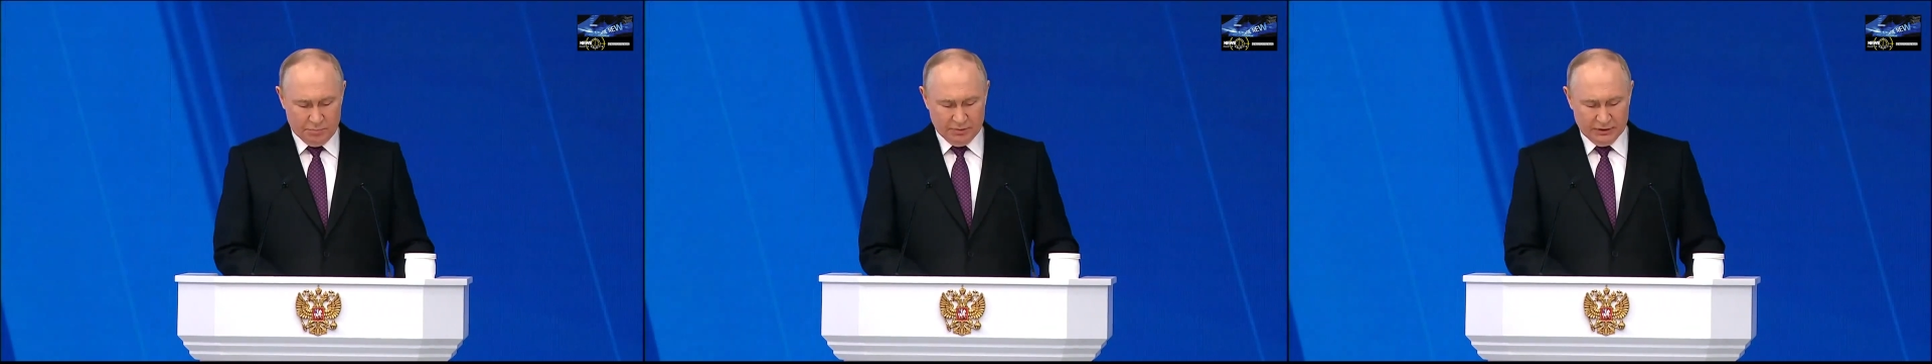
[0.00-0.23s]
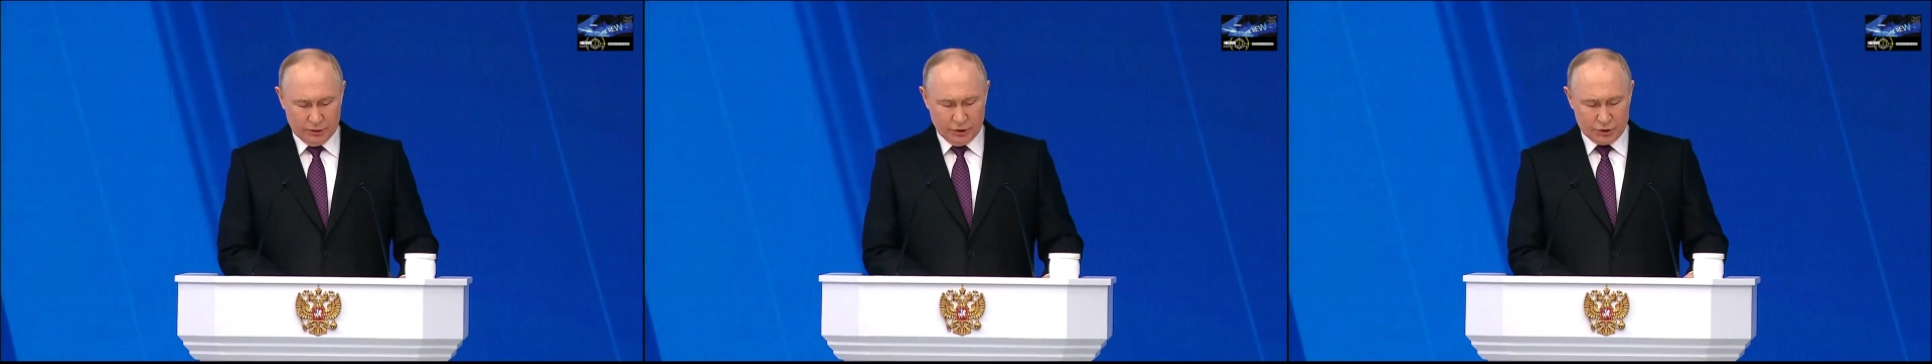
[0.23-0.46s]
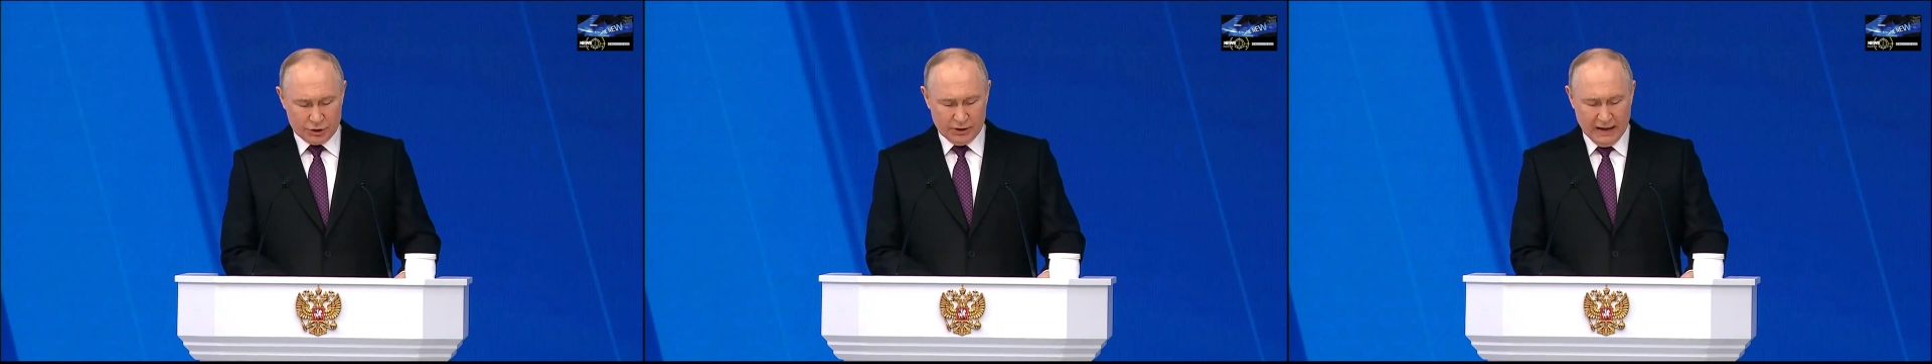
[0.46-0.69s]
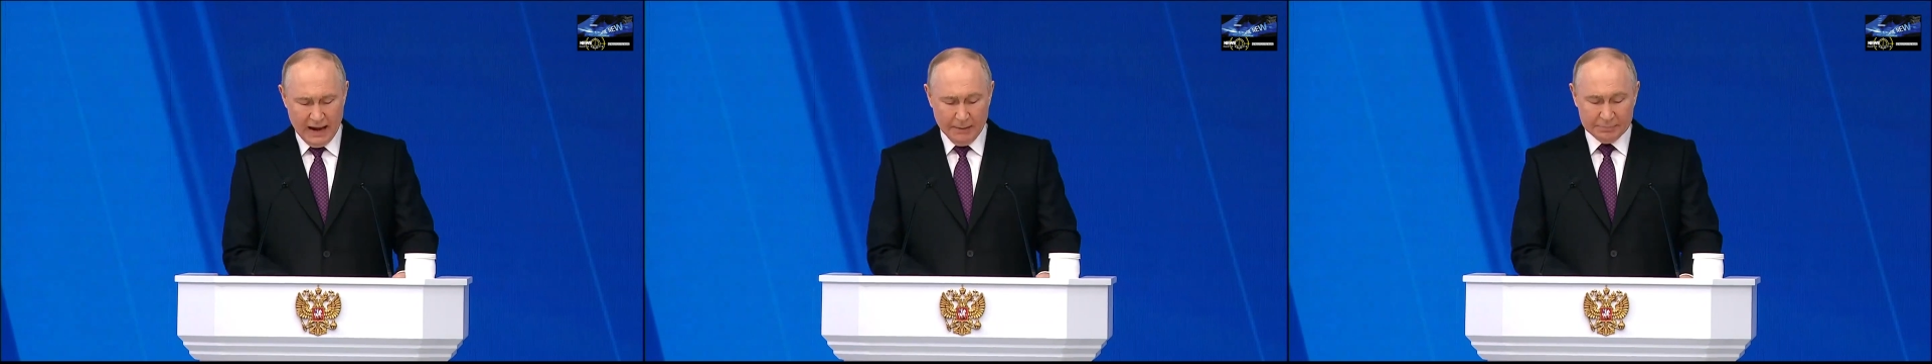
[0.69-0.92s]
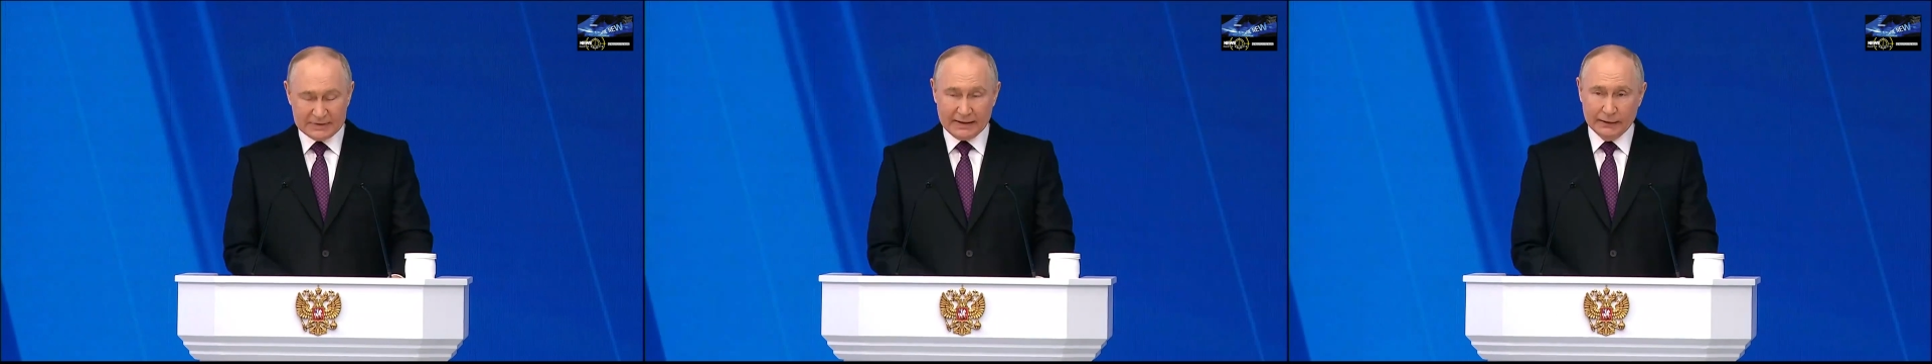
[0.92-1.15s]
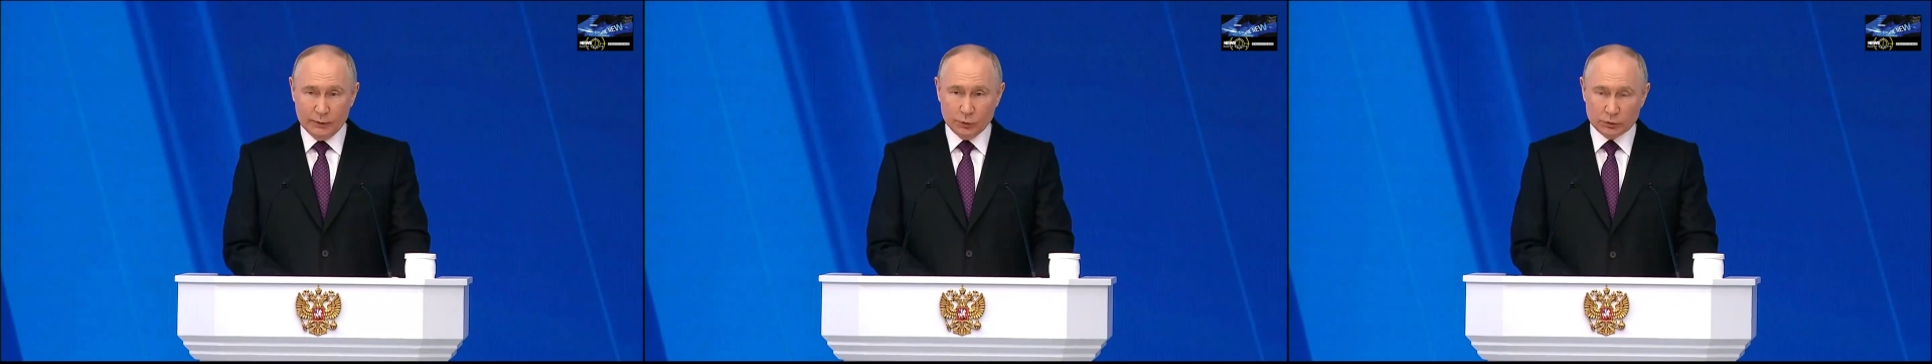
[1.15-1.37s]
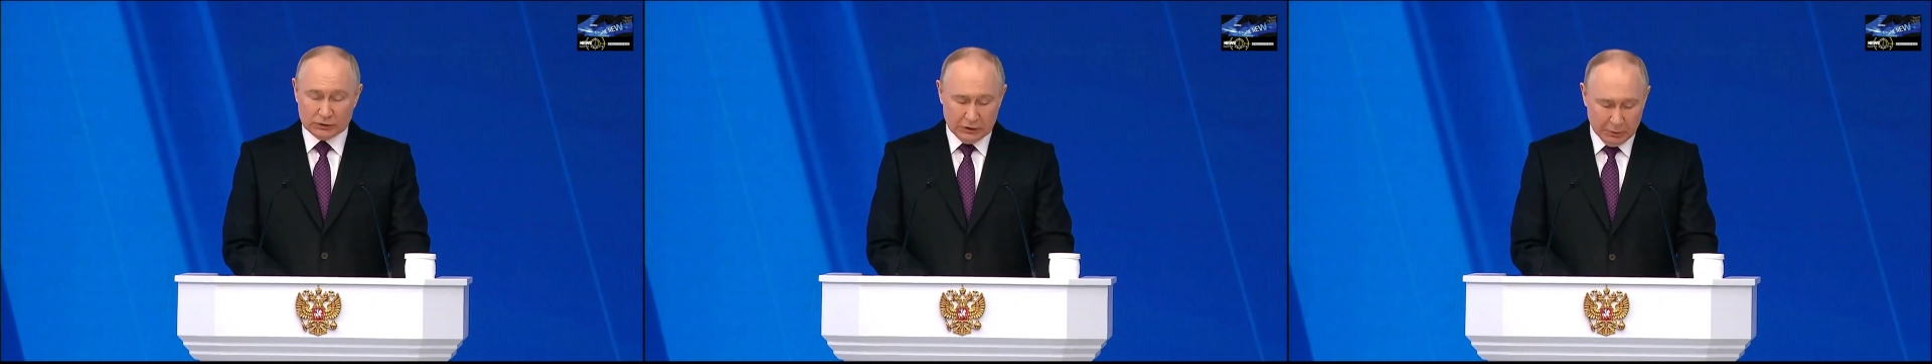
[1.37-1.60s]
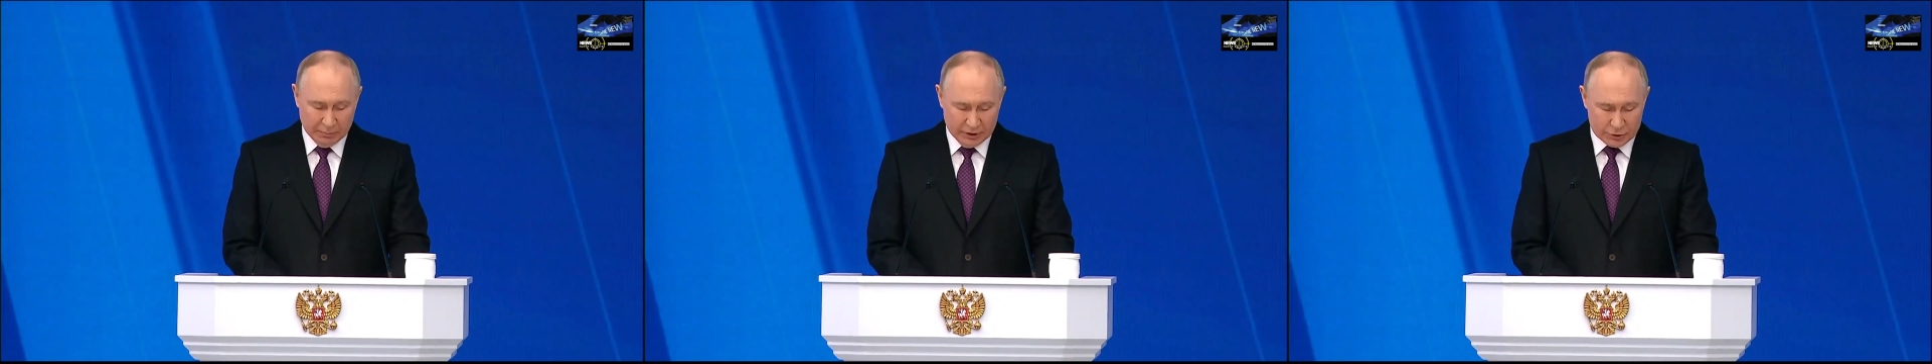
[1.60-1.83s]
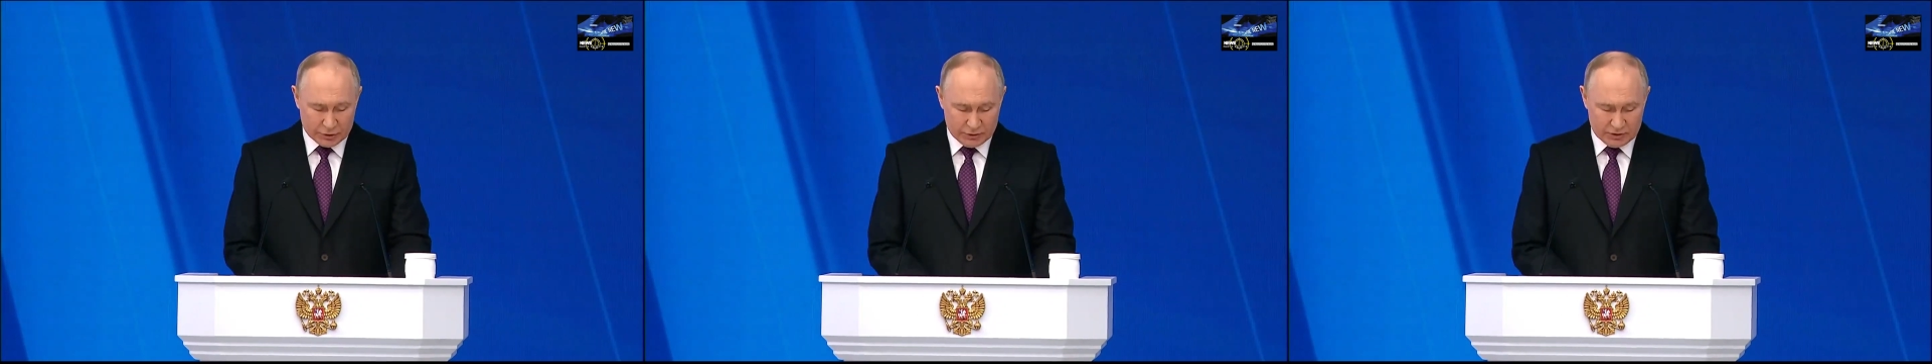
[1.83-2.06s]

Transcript: of the special military operation,